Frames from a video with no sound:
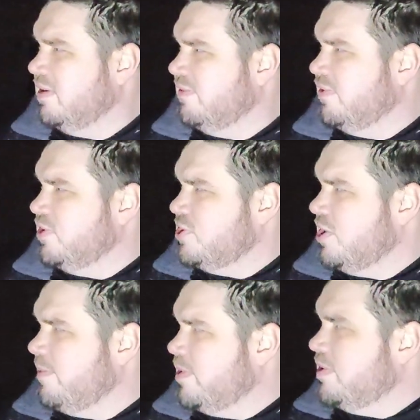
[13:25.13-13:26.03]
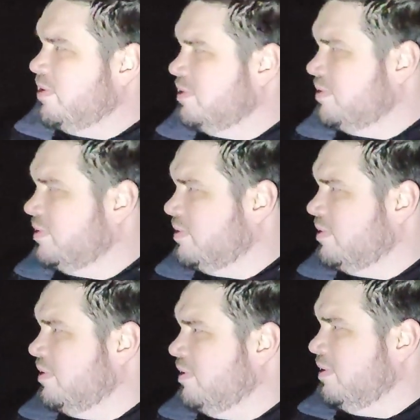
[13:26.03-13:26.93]
full of German
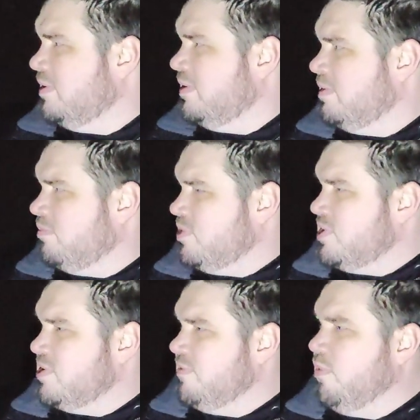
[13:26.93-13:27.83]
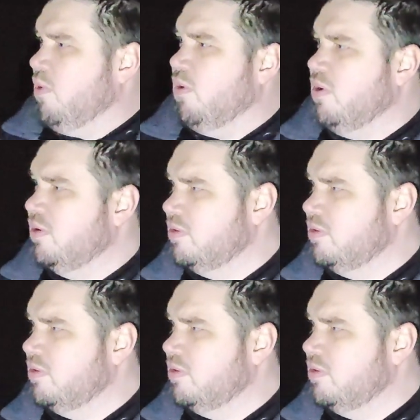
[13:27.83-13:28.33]
prisoners of war,